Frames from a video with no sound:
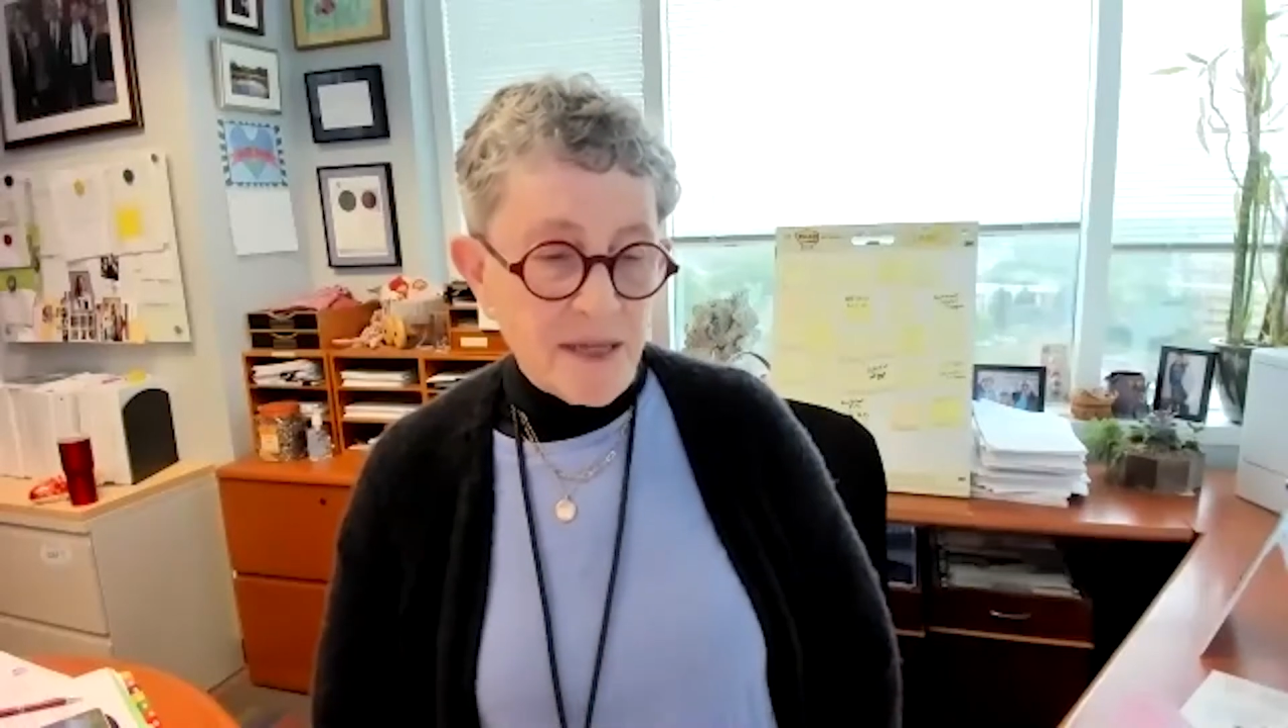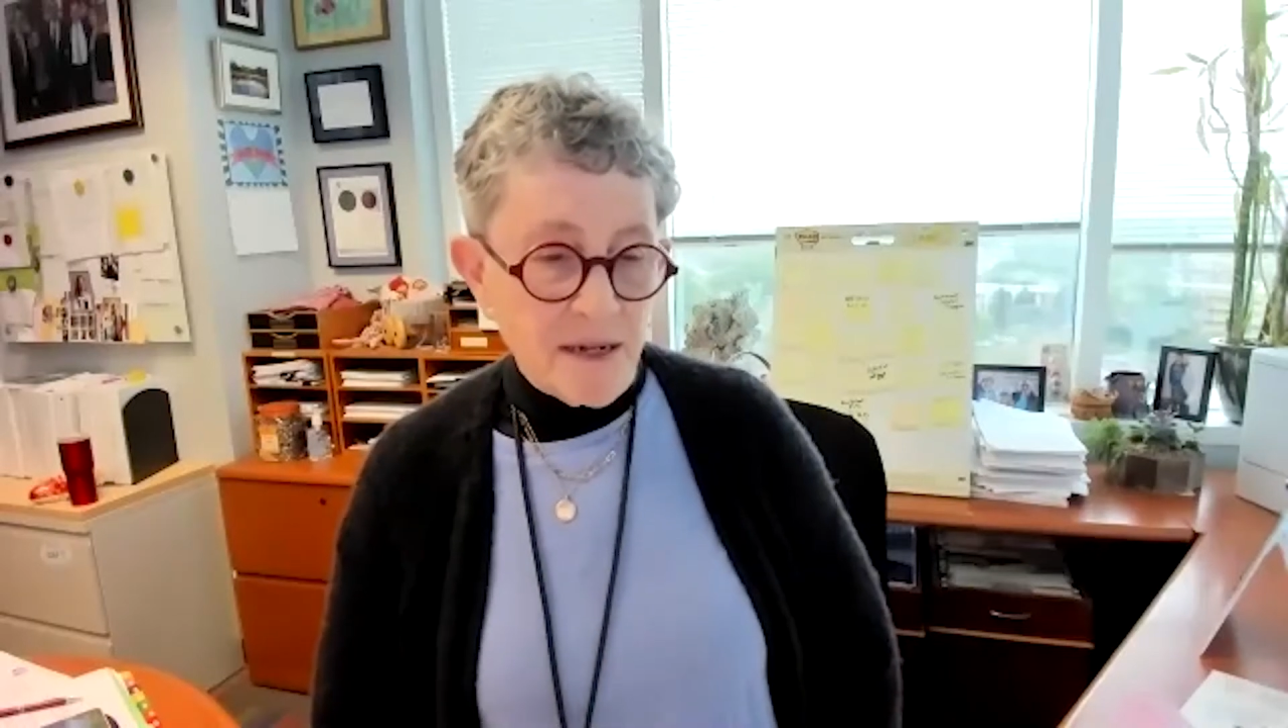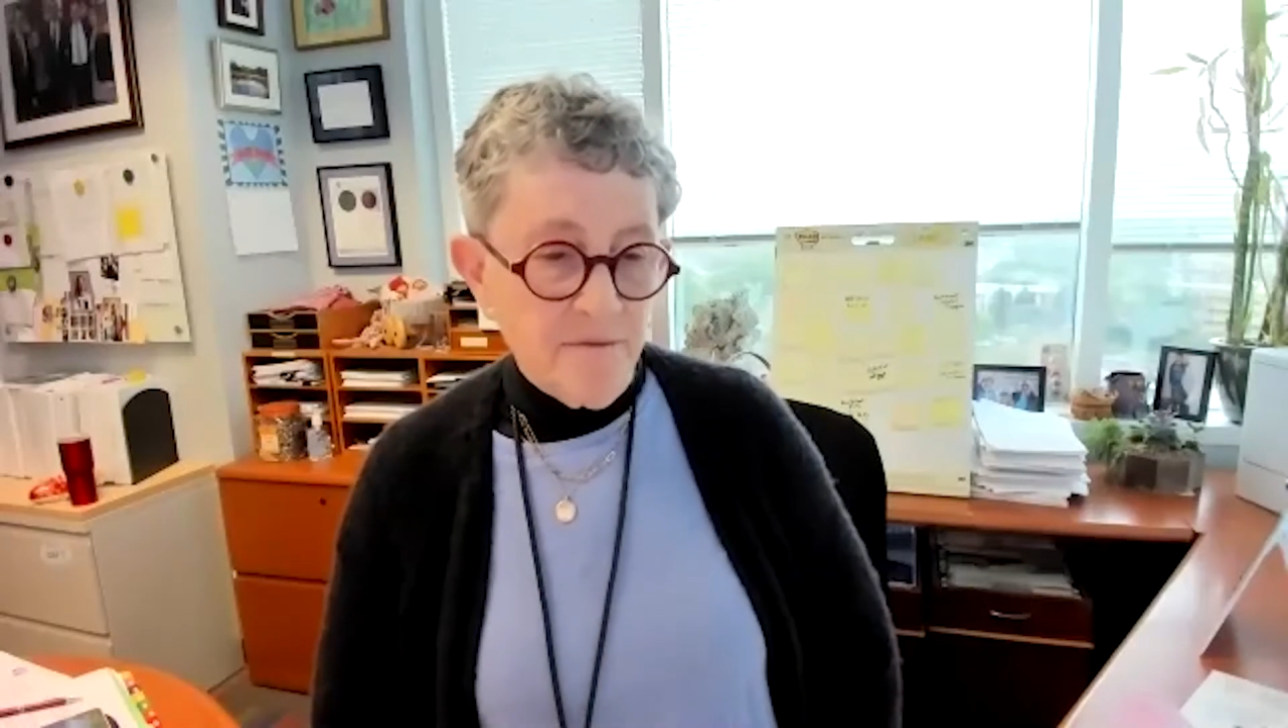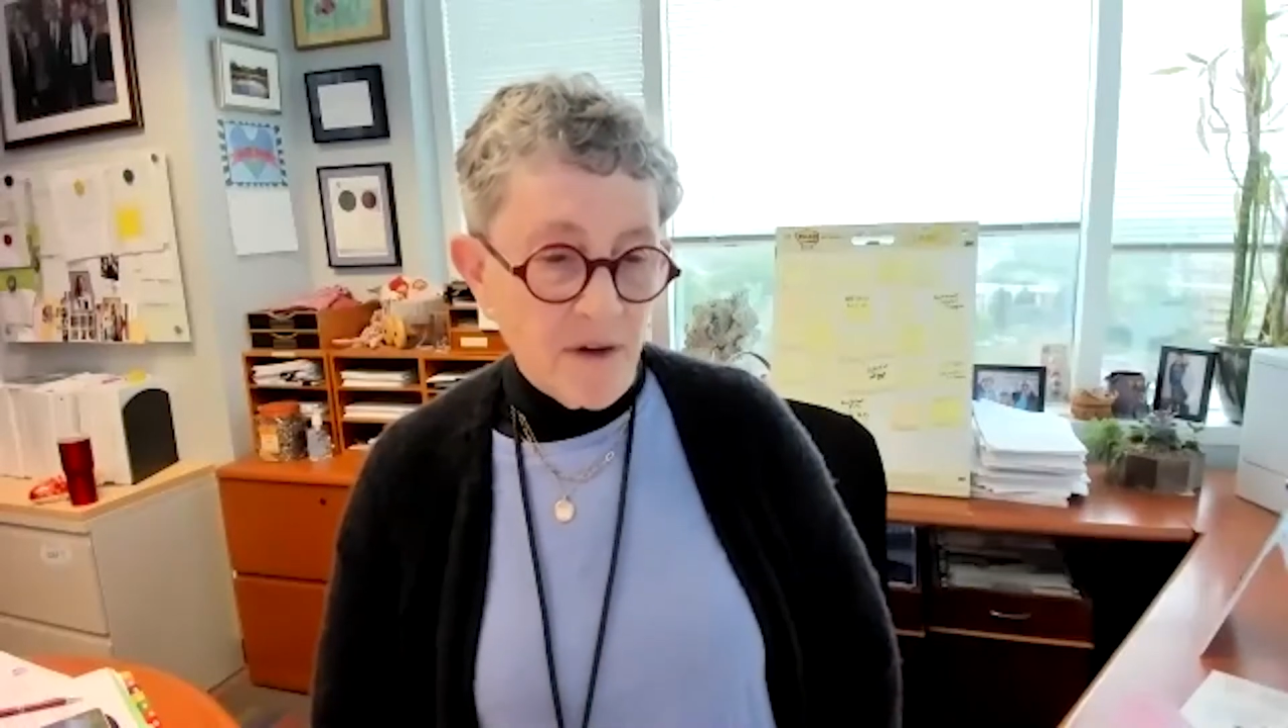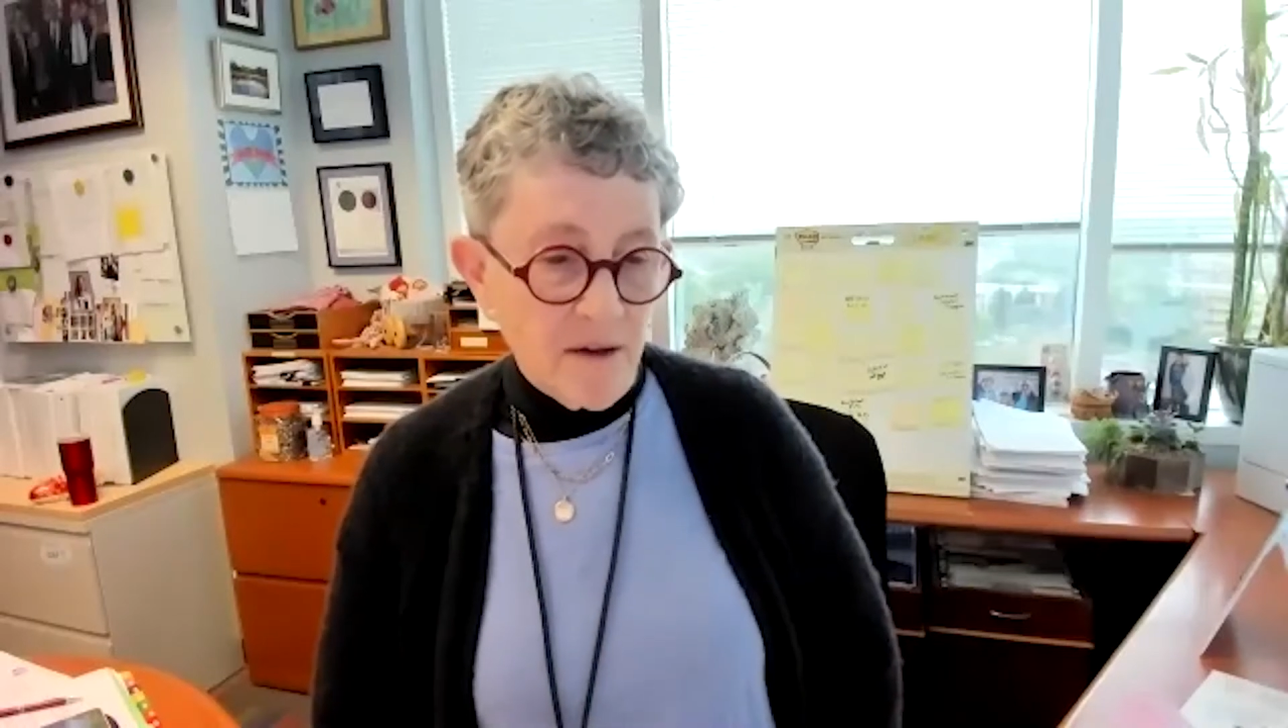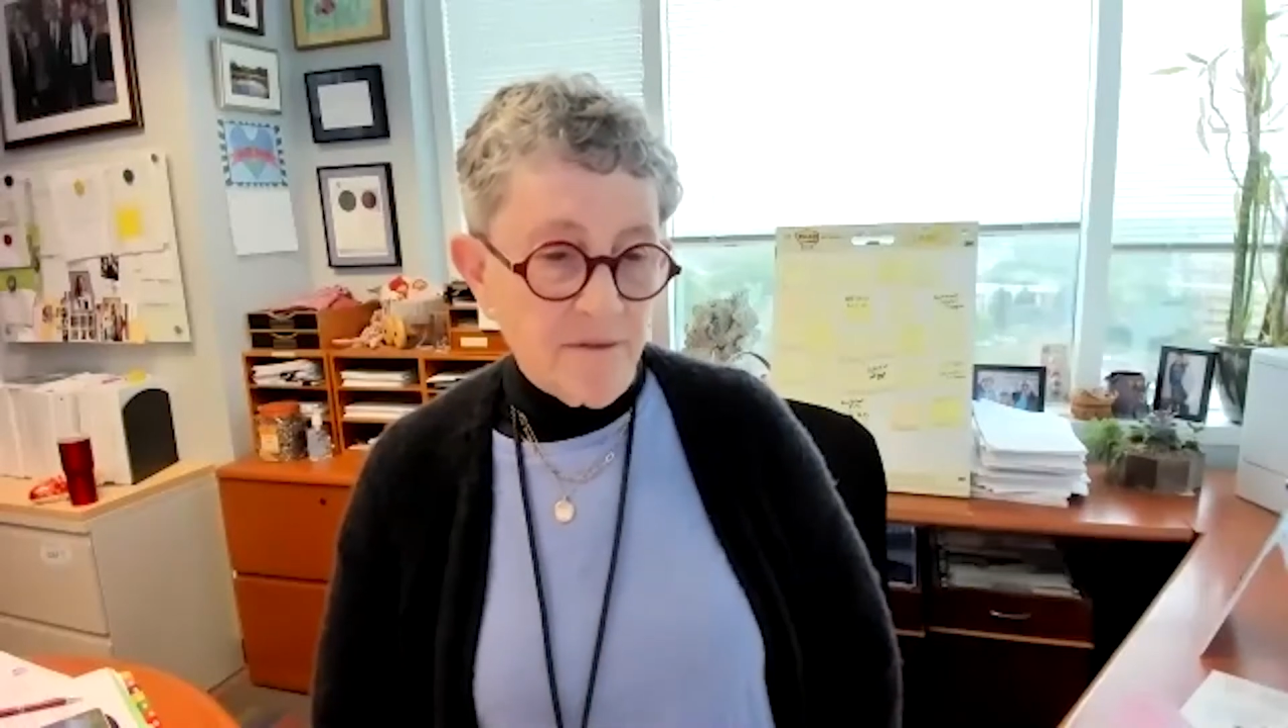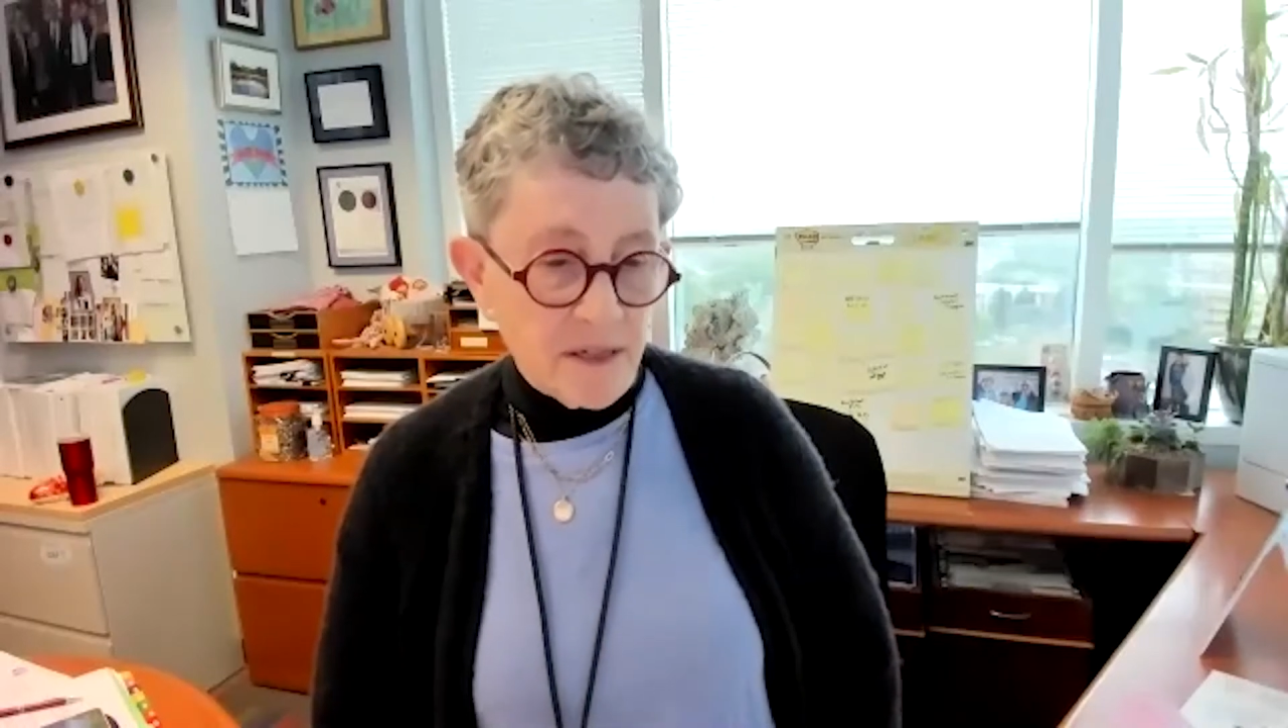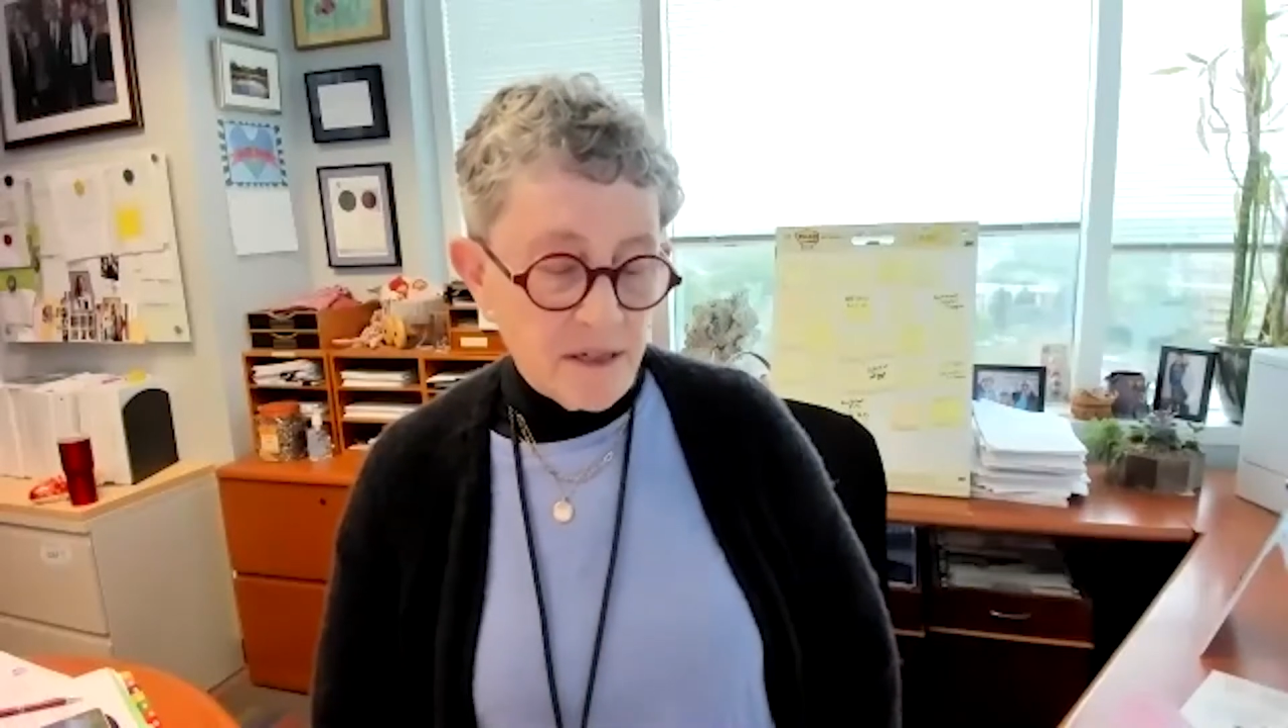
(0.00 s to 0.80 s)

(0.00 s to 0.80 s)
that involve